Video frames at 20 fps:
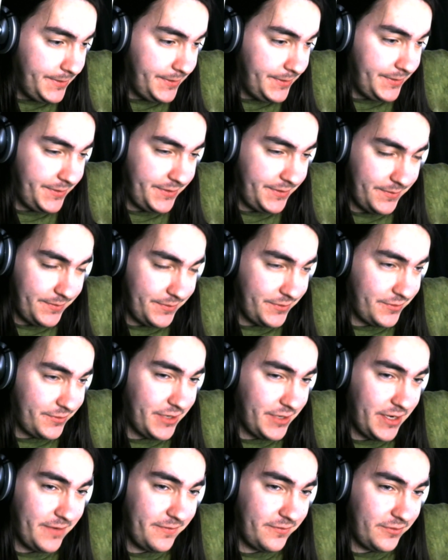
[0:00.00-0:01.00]

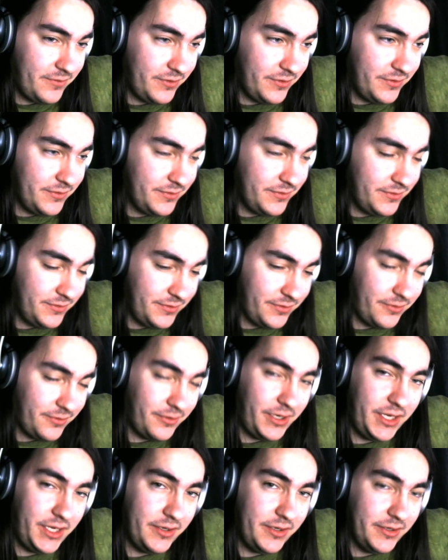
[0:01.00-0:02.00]
Subscribe for
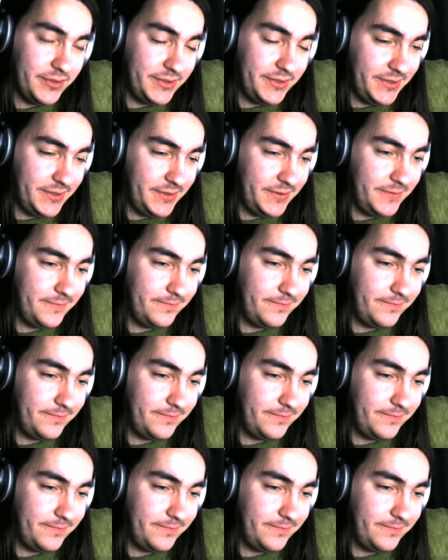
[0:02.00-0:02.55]
great content.